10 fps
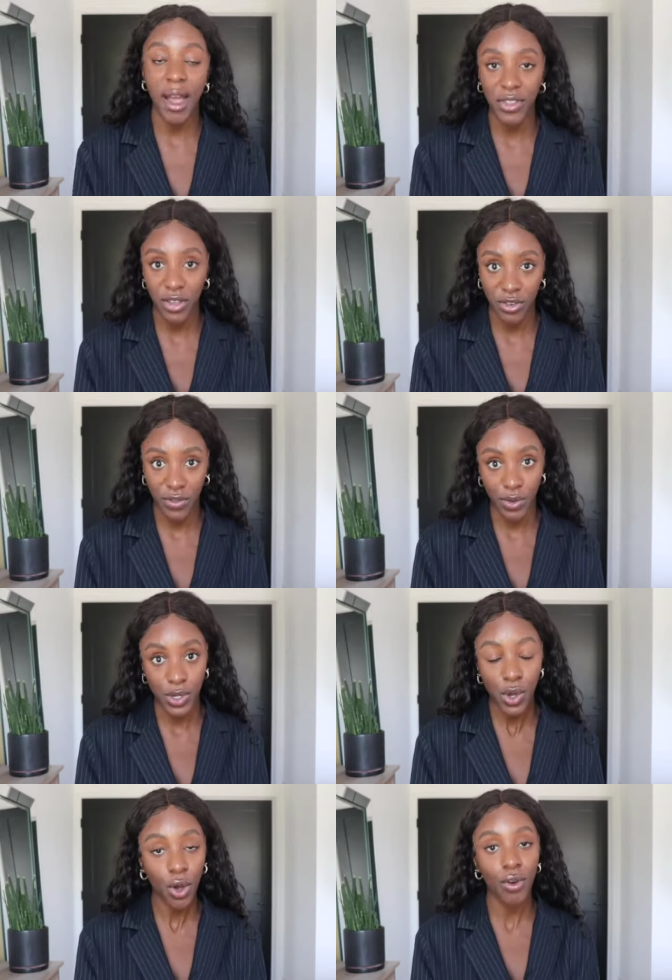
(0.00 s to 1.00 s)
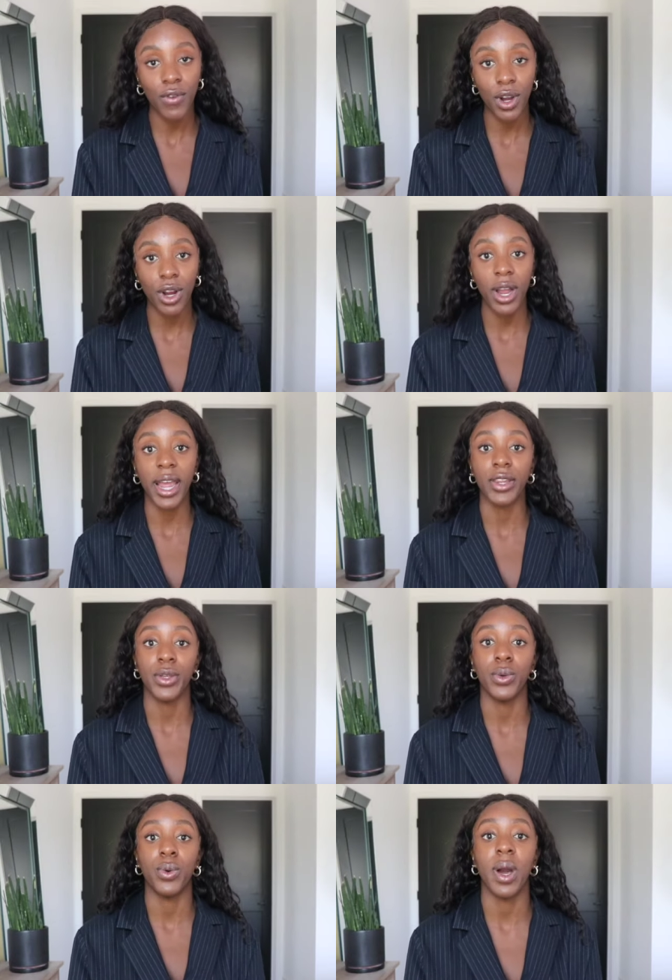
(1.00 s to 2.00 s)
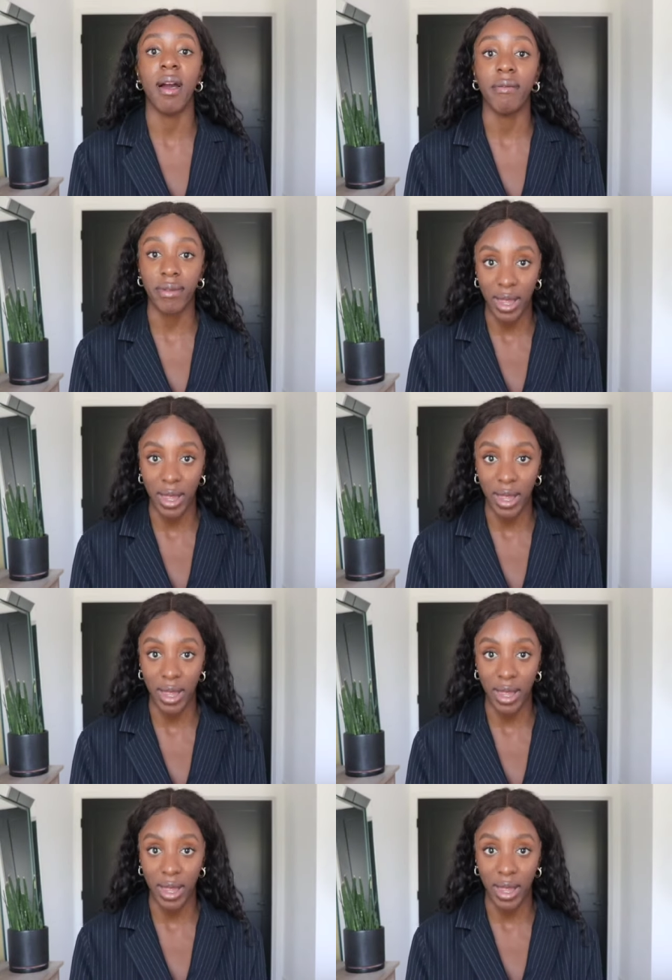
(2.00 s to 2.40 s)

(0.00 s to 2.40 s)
After the interview is over and you have